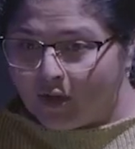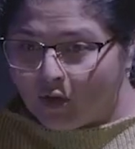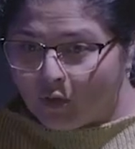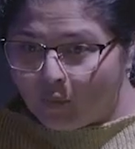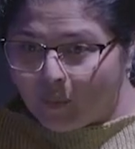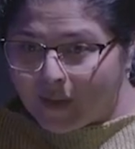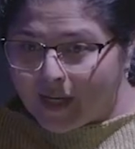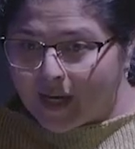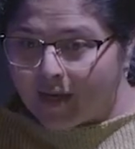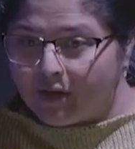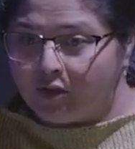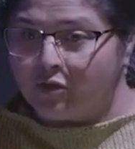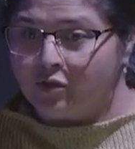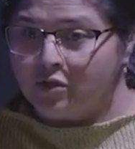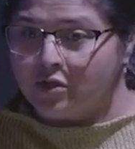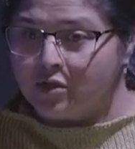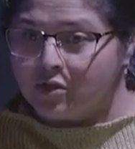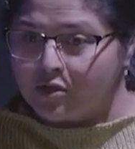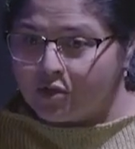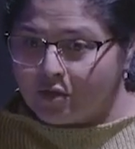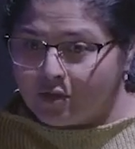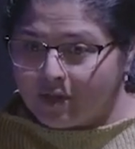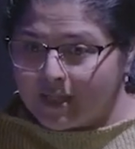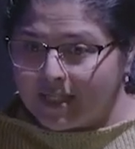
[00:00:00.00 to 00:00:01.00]
We
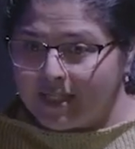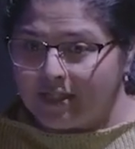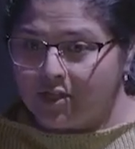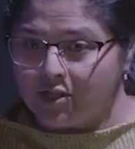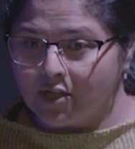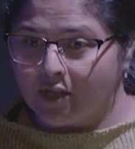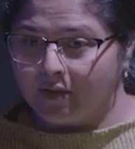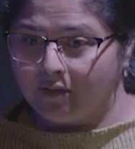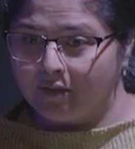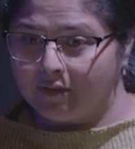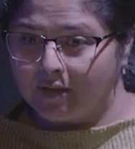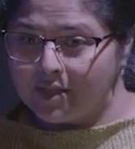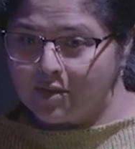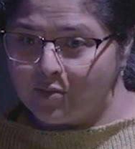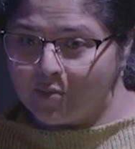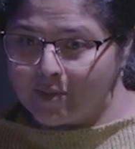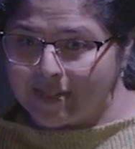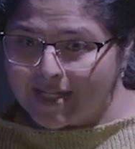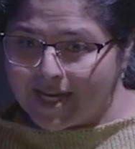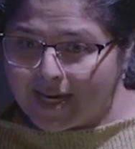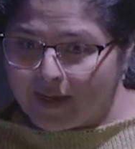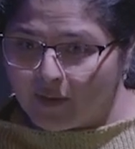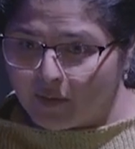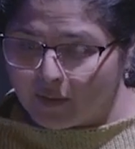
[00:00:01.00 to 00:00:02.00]
understood each other. This
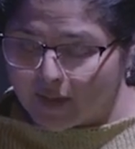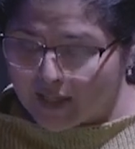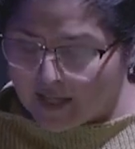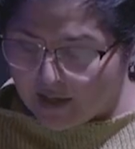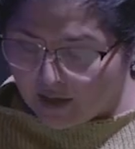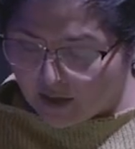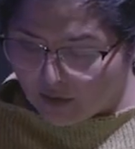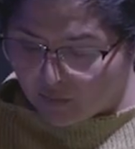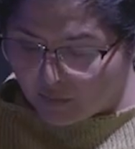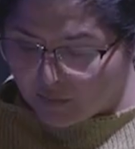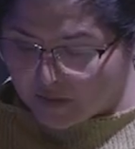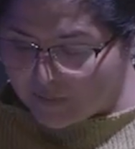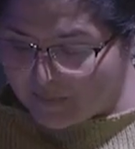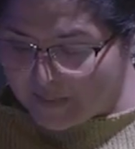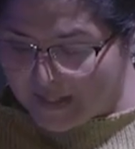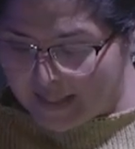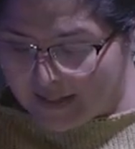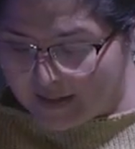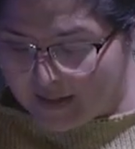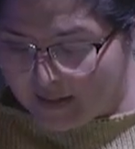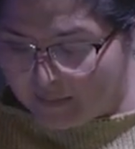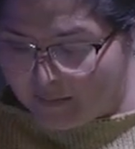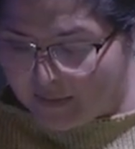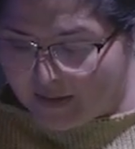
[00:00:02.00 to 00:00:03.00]
was how care was
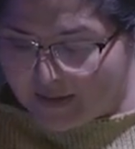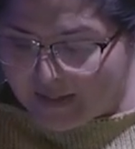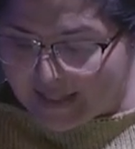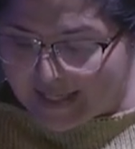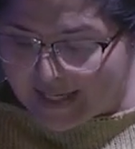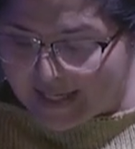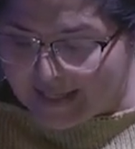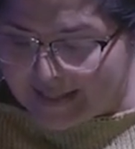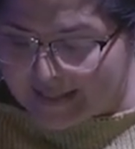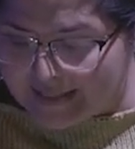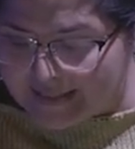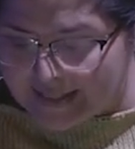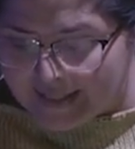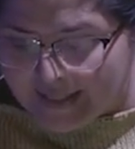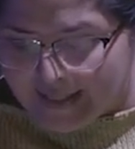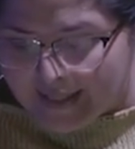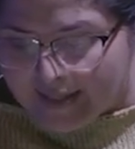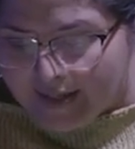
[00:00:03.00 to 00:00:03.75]
being communicated.